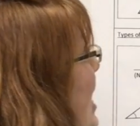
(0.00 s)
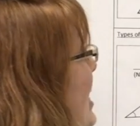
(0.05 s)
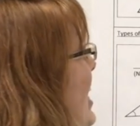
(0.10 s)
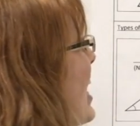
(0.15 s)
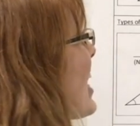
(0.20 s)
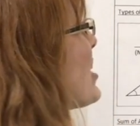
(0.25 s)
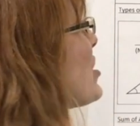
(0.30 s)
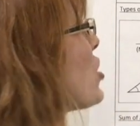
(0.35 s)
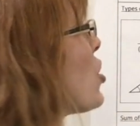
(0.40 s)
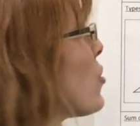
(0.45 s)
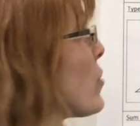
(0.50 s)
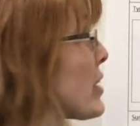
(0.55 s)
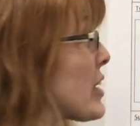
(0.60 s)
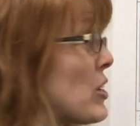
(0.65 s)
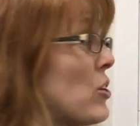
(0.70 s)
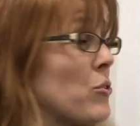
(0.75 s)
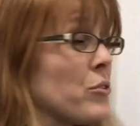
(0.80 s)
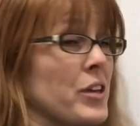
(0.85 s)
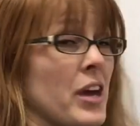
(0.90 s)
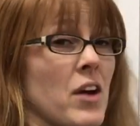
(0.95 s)
And I know it
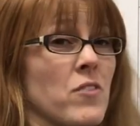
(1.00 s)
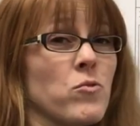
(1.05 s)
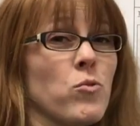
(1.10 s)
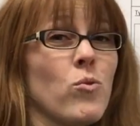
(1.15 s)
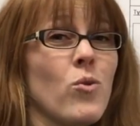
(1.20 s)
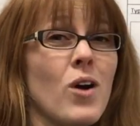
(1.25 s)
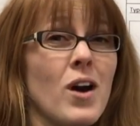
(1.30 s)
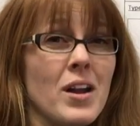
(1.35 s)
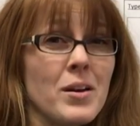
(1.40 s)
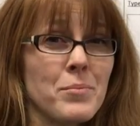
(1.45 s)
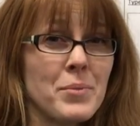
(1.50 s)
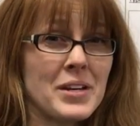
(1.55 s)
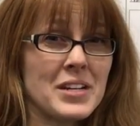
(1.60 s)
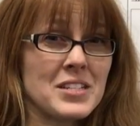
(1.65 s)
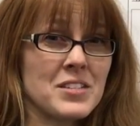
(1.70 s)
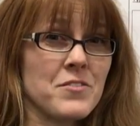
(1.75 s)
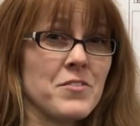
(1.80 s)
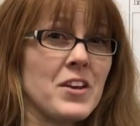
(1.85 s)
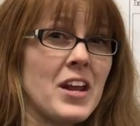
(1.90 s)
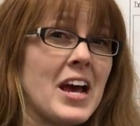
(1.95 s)
can only have one
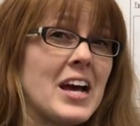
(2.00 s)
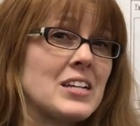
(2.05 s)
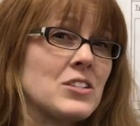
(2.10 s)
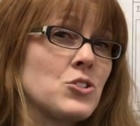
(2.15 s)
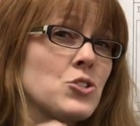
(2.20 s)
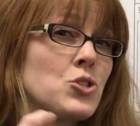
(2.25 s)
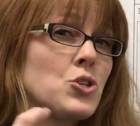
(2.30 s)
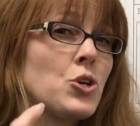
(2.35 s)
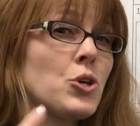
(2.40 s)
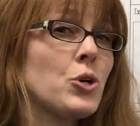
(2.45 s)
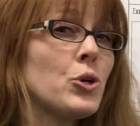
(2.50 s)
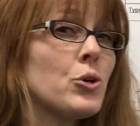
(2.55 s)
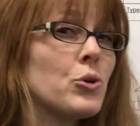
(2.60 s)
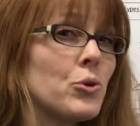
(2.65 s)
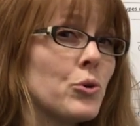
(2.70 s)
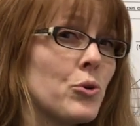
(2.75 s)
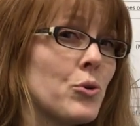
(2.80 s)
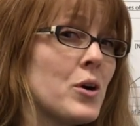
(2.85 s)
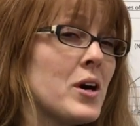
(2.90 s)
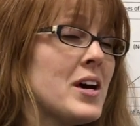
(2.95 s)
because if it had
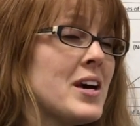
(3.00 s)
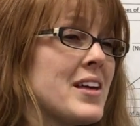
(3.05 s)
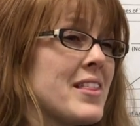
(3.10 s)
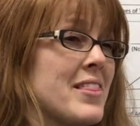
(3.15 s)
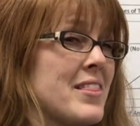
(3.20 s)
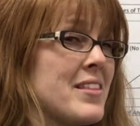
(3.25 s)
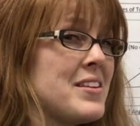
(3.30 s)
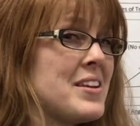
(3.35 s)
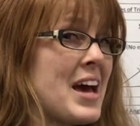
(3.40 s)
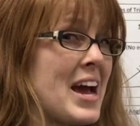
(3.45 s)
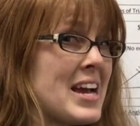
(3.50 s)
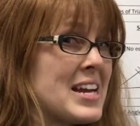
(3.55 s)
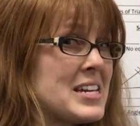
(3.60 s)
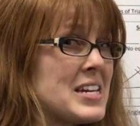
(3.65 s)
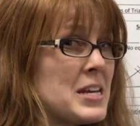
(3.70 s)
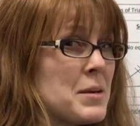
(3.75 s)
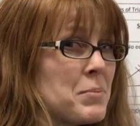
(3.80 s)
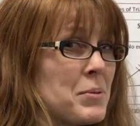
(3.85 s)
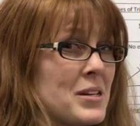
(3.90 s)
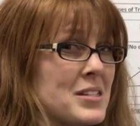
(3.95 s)
two,
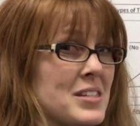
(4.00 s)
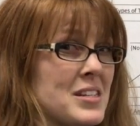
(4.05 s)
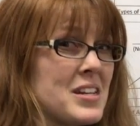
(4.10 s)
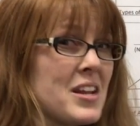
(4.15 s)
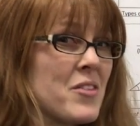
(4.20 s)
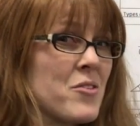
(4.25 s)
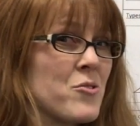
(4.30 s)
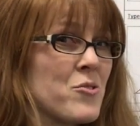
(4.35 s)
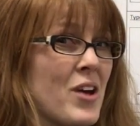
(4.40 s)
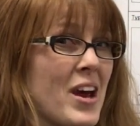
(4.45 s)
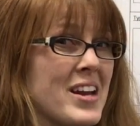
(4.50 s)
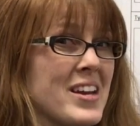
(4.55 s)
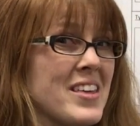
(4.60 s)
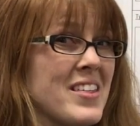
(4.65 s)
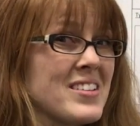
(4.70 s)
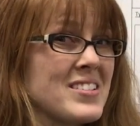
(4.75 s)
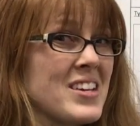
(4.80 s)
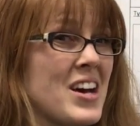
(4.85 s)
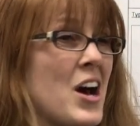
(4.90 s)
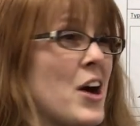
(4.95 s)
90 plus another 90,
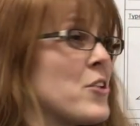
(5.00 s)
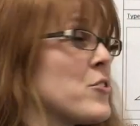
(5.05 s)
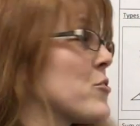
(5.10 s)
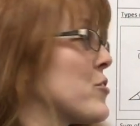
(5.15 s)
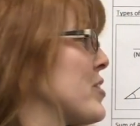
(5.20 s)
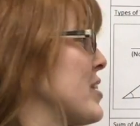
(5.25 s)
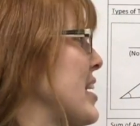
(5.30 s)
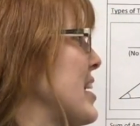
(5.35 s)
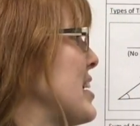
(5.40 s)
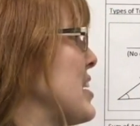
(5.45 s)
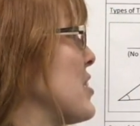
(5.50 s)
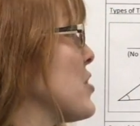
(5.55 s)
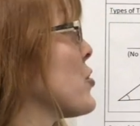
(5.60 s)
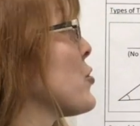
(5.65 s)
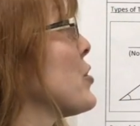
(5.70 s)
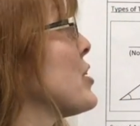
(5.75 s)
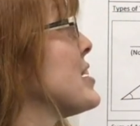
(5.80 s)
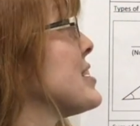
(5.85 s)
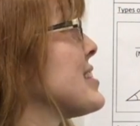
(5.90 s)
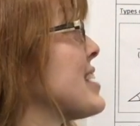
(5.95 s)
that's 180
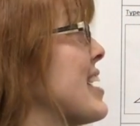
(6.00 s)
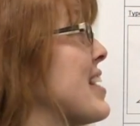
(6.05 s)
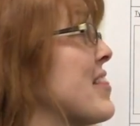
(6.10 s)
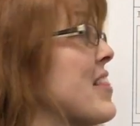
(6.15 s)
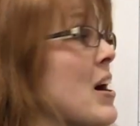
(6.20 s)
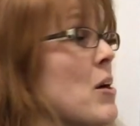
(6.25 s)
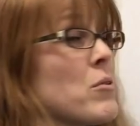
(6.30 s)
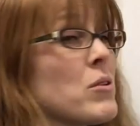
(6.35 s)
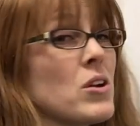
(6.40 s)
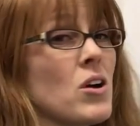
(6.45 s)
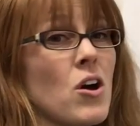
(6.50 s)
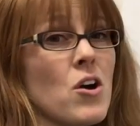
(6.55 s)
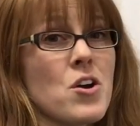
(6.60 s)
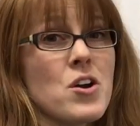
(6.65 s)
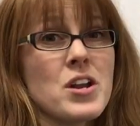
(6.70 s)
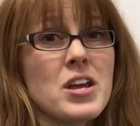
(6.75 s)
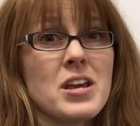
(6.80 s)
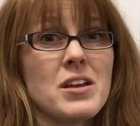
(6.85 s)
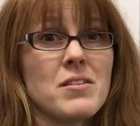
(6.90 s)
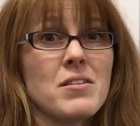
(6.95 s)
degrees, and that would
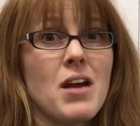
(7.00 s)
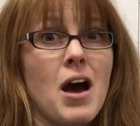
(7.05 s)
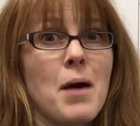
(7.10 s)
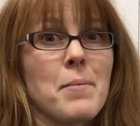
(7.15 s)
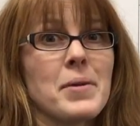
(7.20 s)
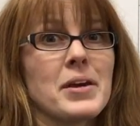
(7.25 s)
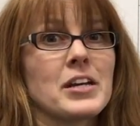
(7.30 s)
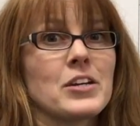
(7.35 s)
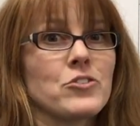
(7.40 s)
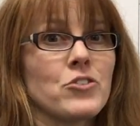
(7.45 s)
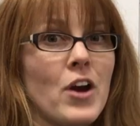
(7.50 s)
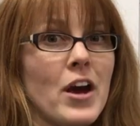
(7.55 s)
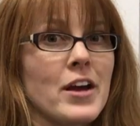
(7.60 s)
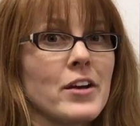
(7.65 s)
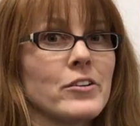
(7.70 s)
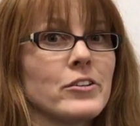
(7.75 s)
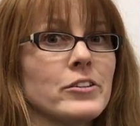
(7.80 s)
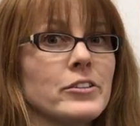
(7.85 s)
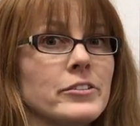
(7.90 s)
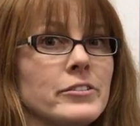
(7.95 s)
already not make a
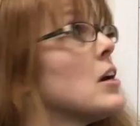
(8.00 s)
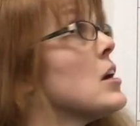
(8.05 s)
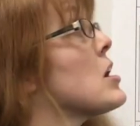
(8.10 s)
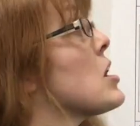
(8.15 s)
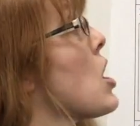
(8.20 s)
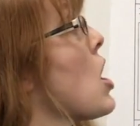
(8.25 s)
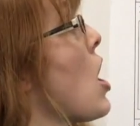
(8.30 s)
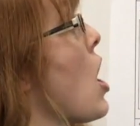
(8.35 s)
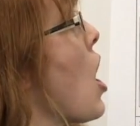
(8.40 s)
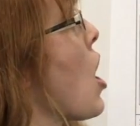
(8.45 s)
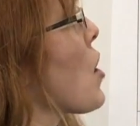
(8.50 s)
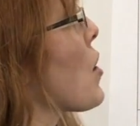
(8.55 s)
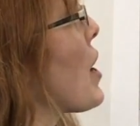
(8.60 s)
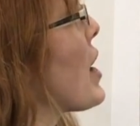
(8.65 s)
triangle. All